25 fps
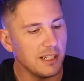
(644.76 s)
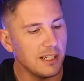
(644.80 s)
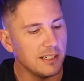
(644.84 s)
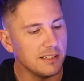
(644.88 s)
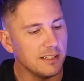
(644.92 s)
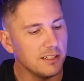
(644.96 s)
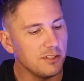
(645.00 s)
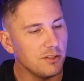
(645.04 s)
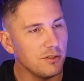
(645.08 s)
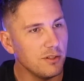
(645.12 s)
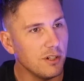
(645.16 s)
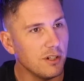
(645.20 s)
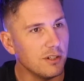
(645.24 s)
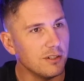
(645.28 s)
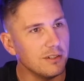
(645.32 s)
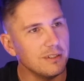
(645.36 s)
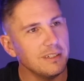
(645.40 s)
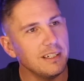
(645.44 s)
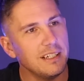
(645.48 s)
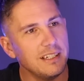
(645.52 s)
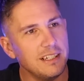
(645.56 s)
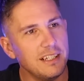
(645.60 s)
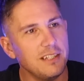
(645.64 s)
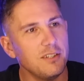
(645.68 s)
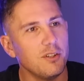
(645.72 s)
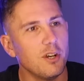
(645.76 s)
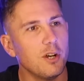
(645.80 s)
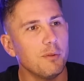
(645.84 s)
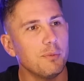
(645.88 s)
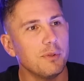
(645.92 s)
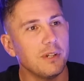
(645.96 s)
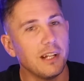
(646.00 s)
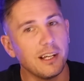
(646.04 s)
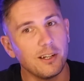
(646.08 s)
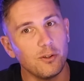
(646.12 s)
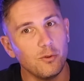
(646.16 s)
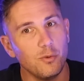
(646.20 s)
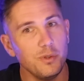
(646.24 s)
subject line, did you know? And then
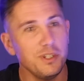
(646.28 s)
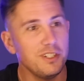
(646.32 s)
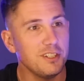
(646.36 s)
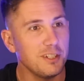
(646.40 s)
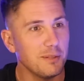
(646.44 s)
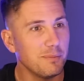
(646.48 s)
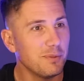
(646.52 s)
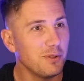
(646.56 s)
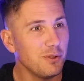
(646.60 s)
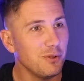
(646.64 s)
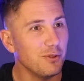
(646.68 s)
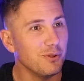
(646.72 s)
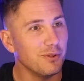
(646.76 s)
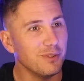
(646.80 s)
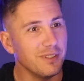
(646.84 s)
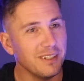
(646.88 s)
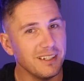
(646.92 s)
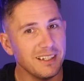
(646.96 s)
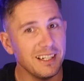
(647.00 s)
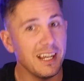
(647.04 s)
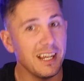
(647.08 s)
you open like, we ship to.